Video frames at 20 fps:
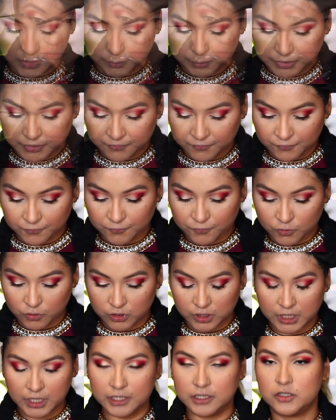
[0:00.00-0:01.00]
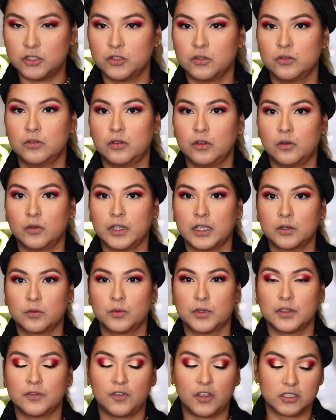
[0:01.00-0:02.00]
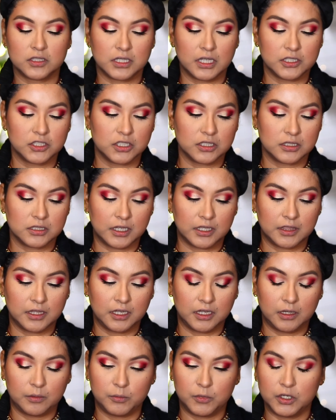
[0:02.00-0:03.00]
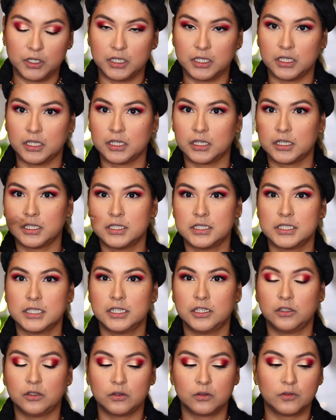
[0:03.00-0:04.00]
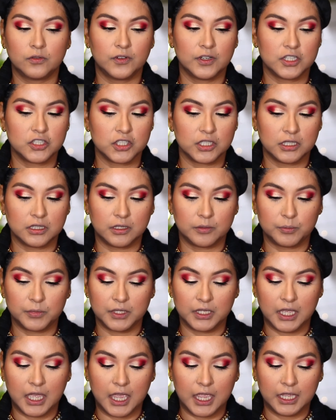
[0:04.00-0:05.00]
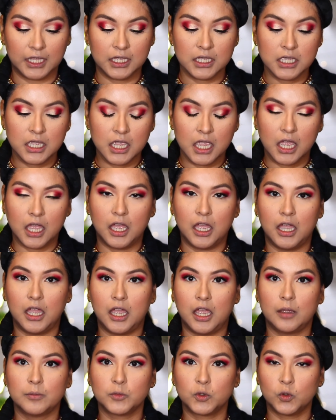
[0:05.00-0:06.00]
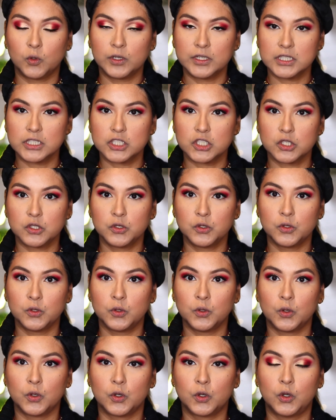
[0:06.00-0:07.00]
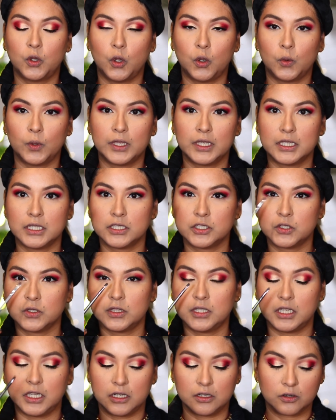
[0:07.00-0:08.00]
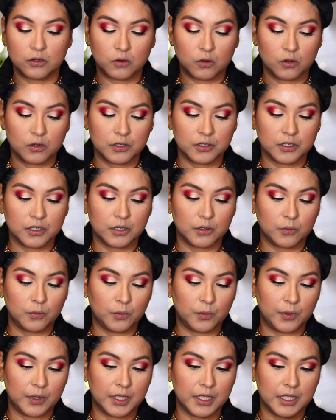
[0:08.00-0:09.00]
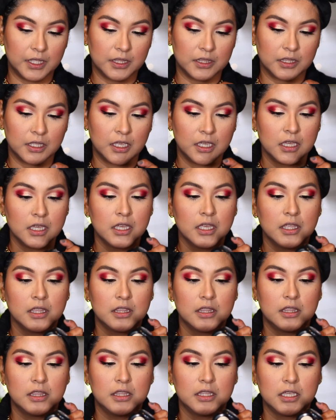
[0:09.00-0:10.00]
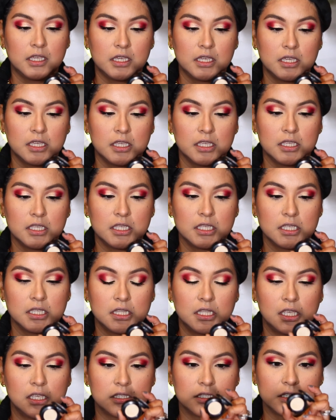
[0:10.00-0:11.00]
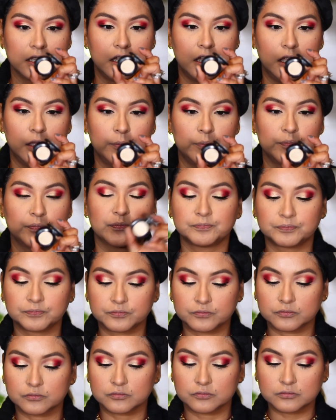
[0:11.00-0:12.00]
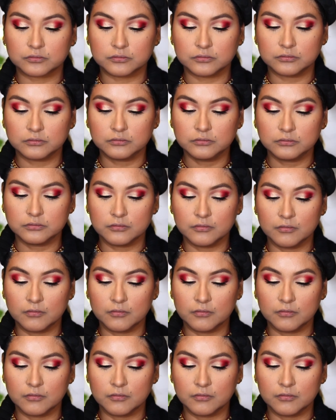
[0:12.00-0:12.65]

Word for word: Before before I do go in with false lashes, I think I'm going to continue finishing up the eye. Uh, I'm going to go into the inner corner with the this um, MAC eyeshadow.